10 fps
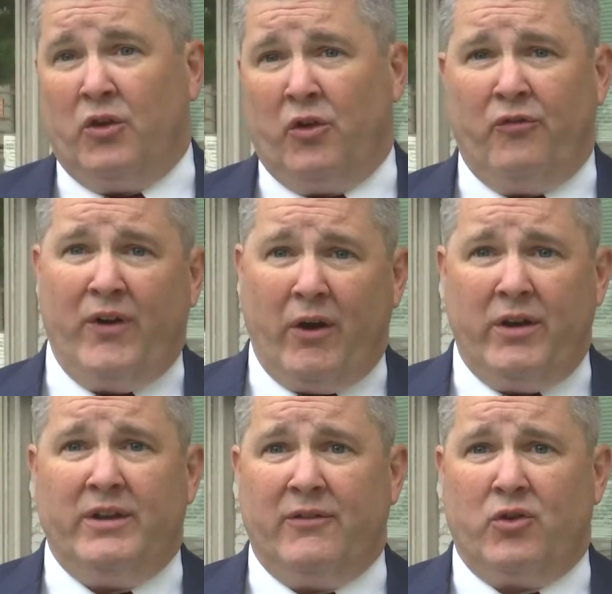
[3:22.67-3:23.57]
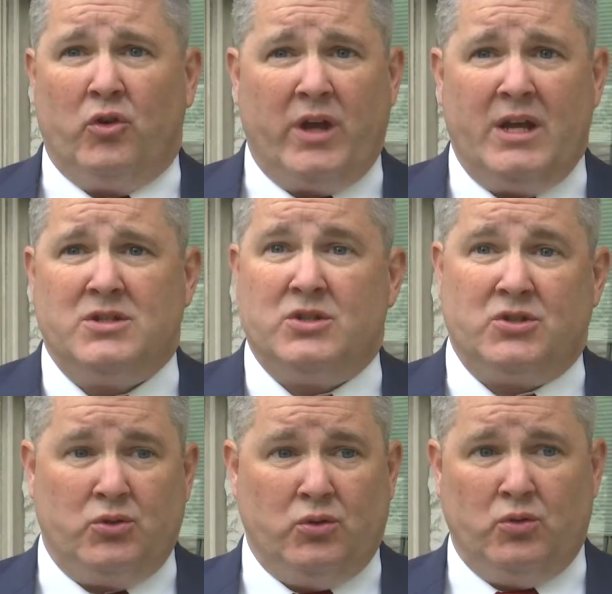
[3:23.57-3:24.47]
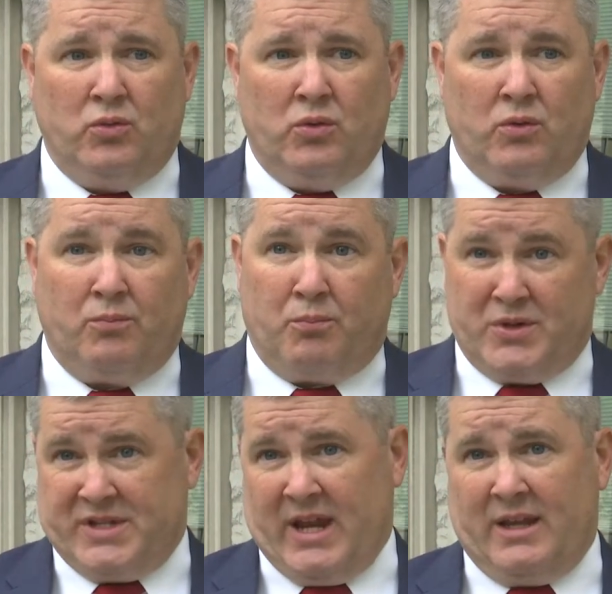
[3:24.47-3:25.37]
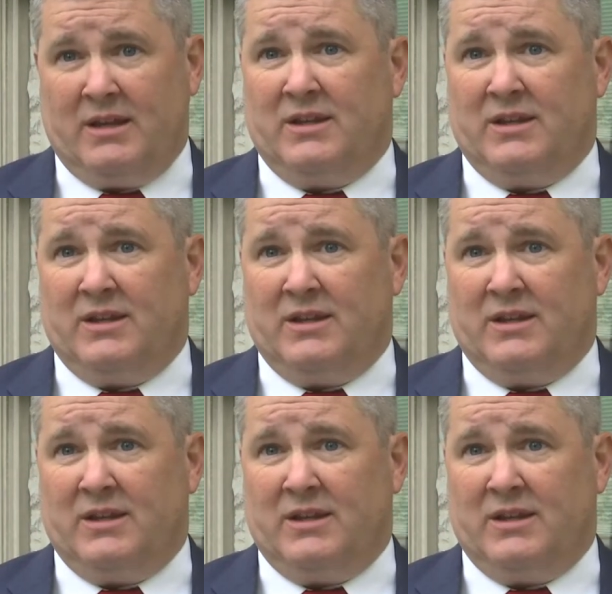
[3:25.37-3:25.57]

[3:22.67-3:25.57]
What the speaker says: They're very difficult cases to present,